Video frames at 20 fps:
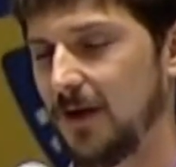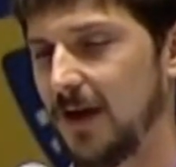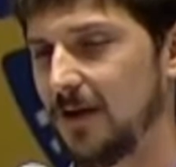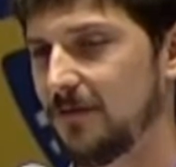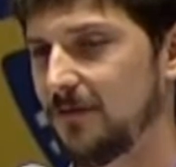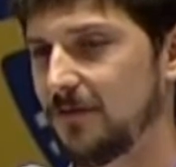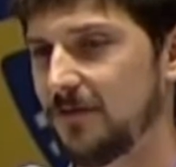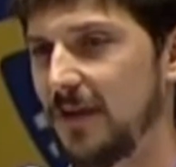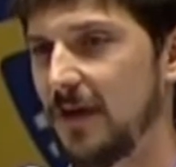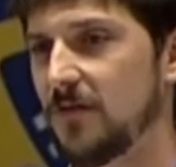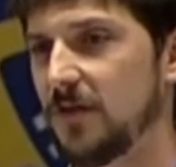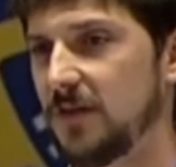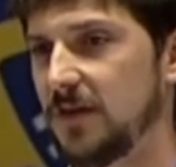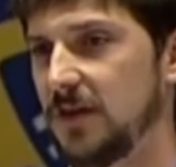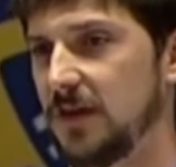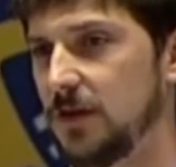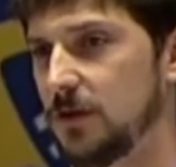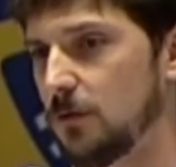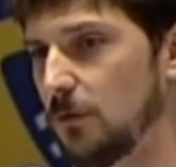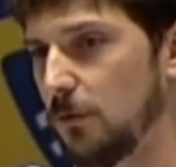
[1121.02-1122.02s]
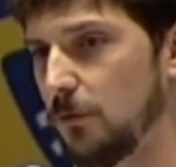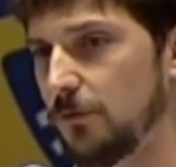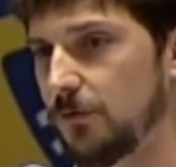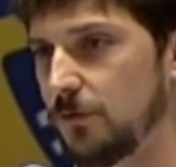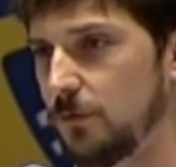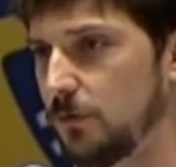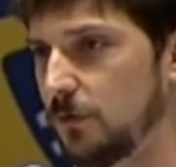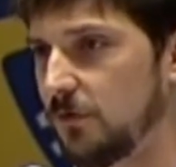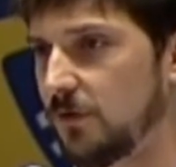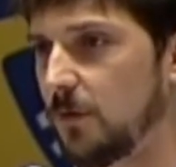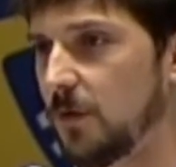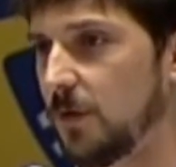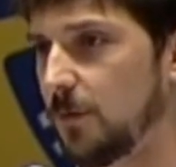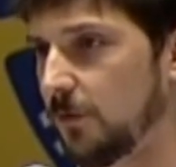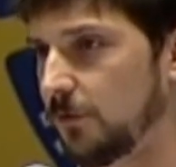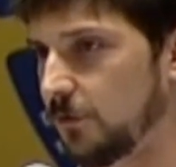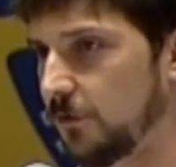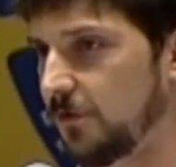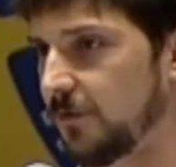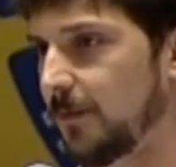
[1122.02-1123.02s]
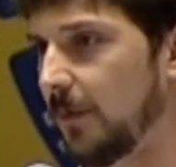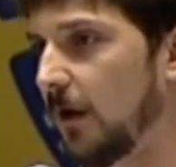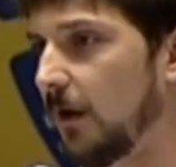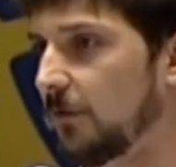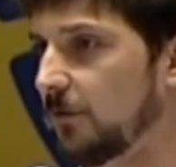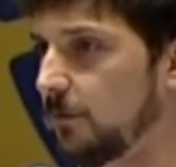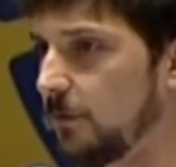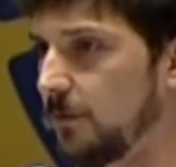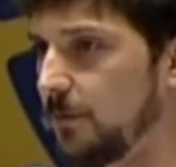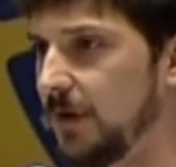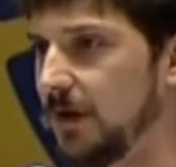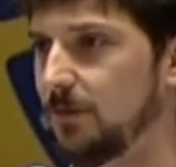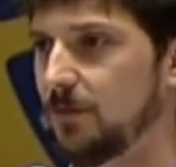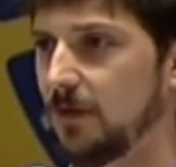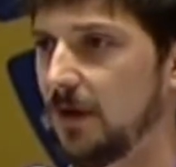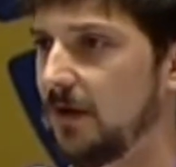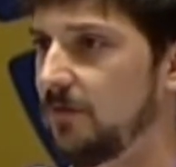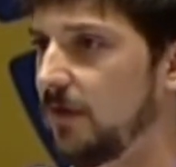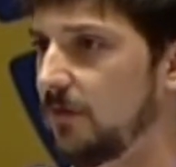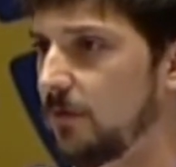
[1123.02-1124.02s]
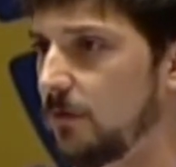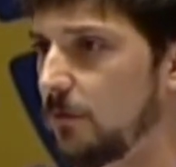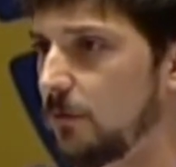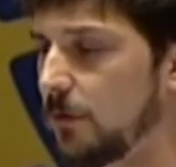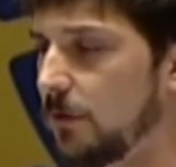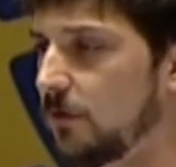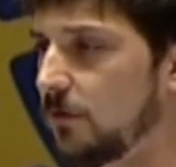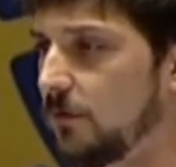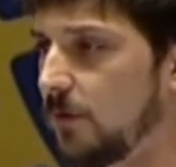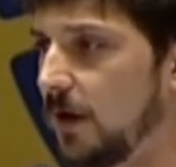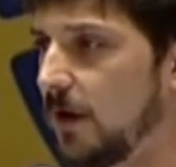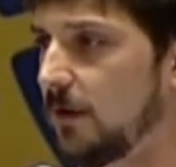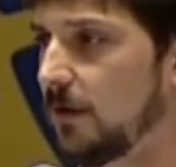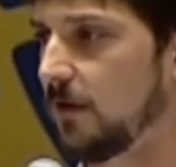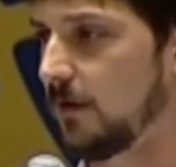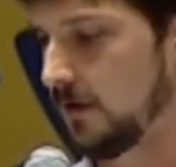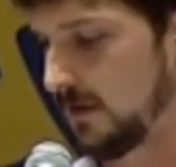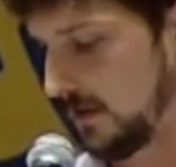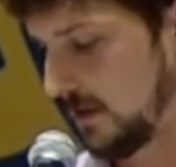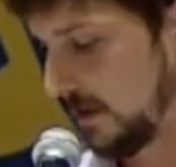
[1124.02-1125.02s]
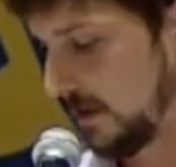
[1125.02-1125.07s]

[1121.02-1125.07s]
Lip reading: have 17-year-olds who are some of the most responsible people I've ever worked with.